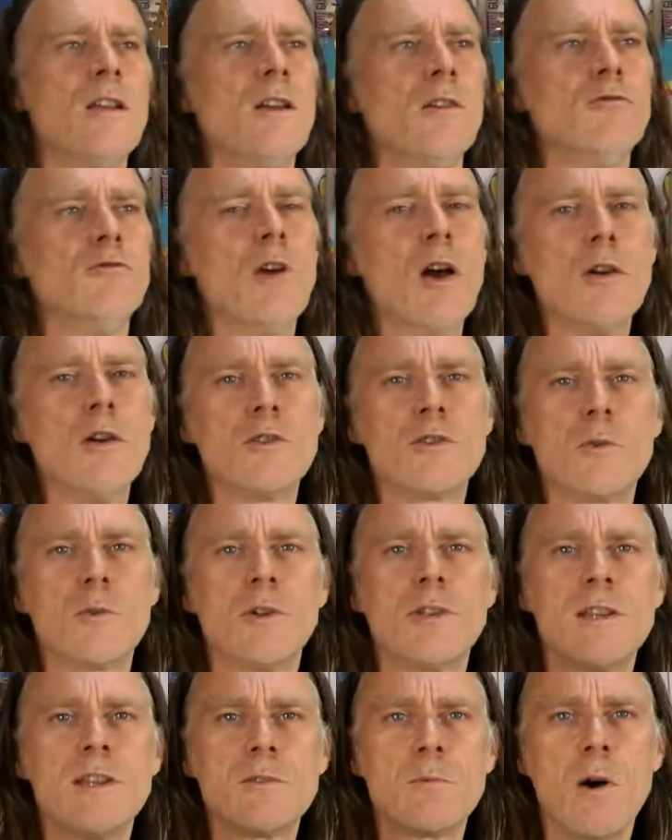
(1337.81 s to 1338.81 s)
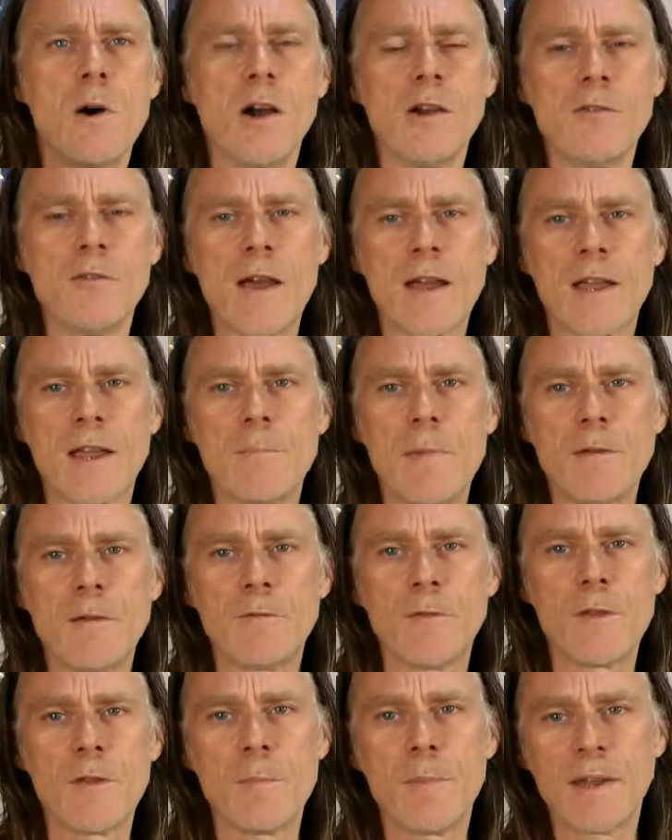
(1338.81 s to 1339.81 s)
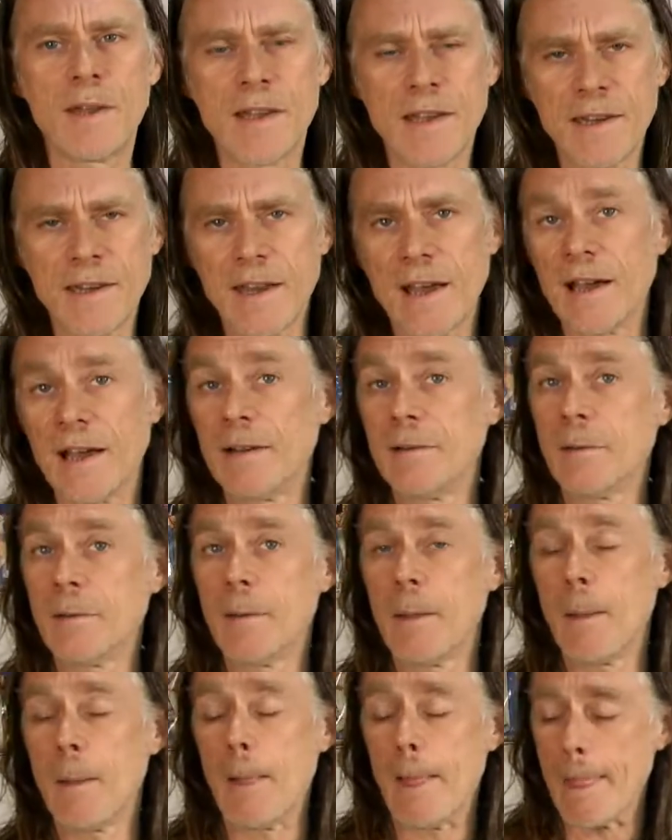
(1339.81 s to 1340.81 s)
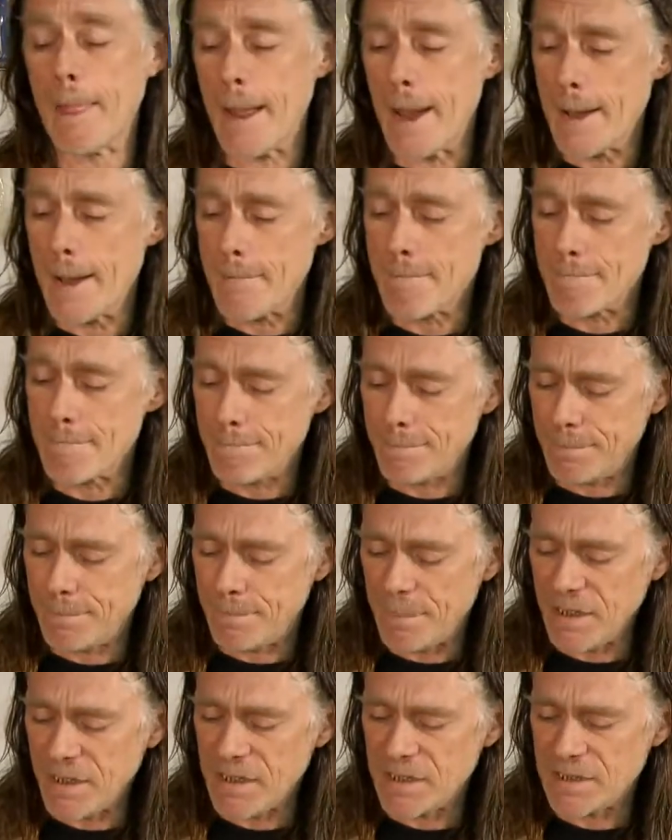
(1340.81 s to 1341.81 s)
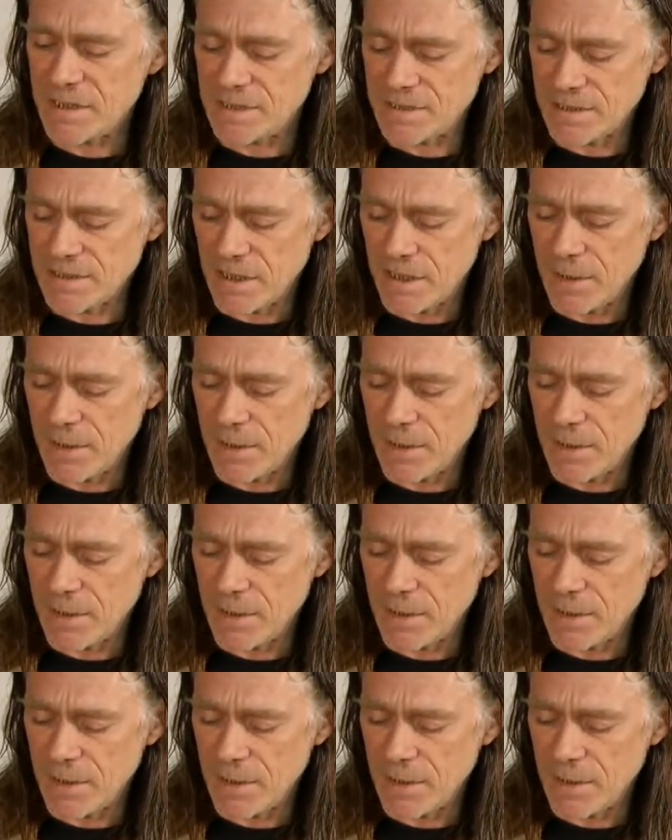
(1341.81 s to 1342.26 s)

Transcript: Rosewood is what I recommend for the beginner, being